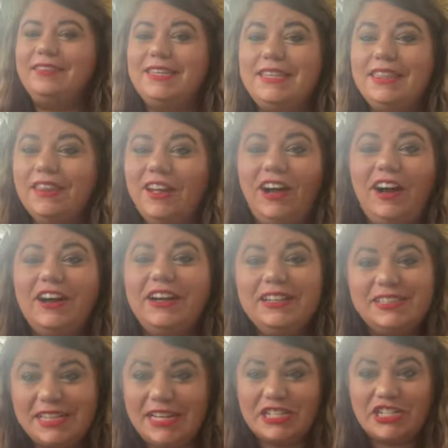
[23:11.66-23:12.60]

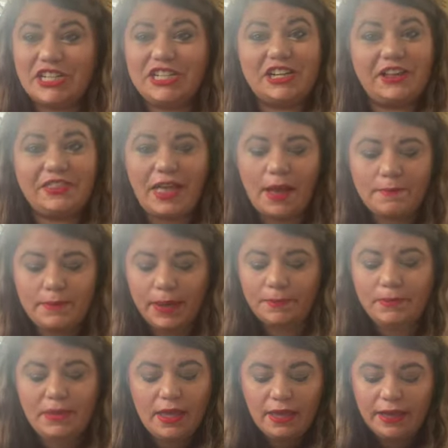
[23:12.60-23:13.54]
Long tangent on that,
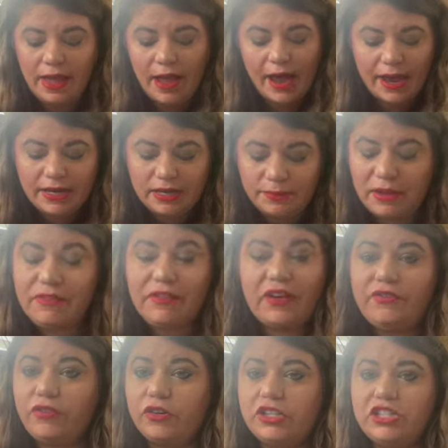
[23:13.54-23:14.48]
but yeah, I ended up giving
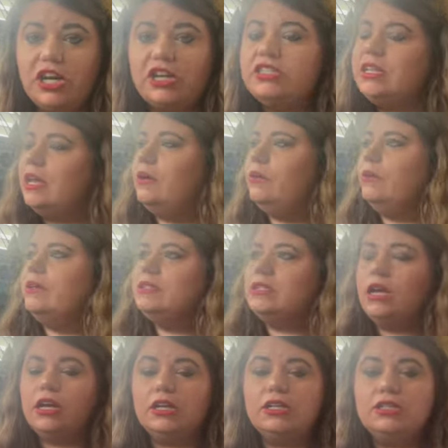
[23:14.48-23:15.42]
it 4 stars. It was
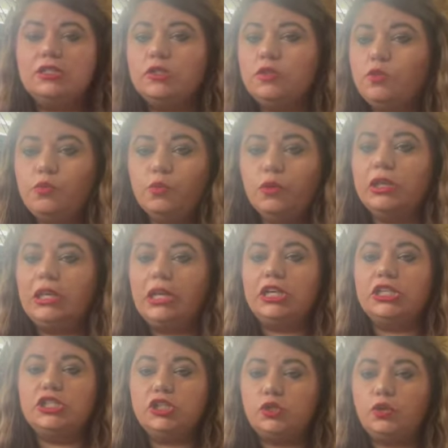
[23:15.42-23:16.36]
a good, really
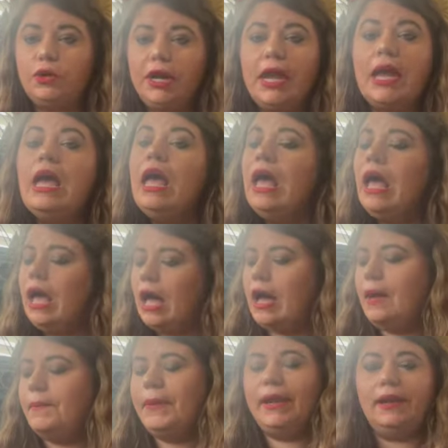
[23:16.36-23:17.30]
good story,
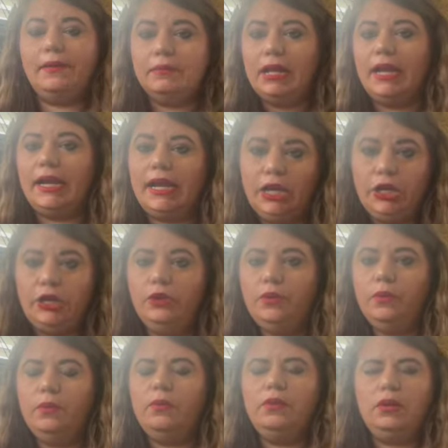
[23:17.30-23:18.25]
and I'm glad I
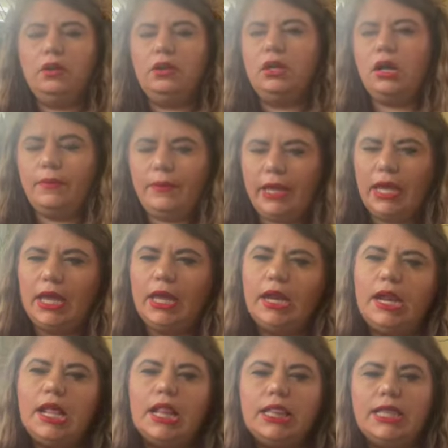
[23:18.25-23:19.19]
knew going
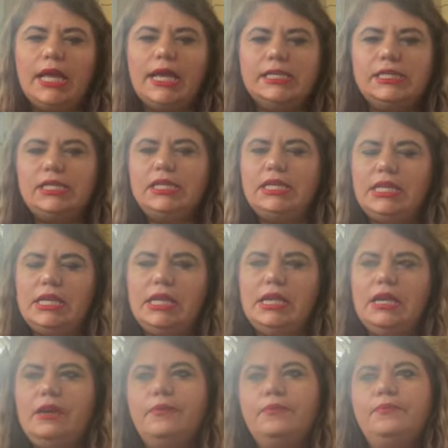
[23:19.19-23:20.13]
in that
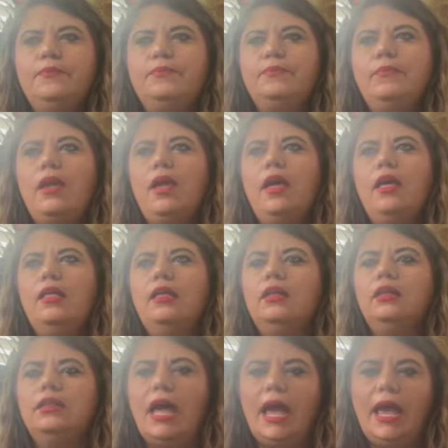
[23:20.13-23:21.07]
the
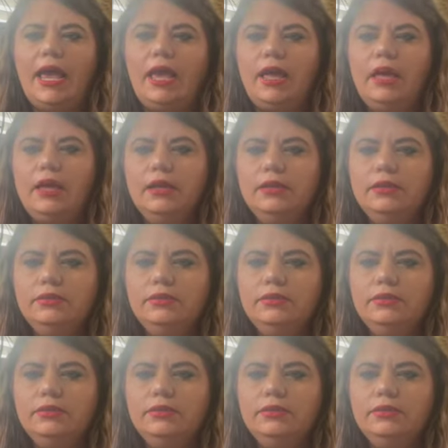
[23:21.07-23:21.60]
like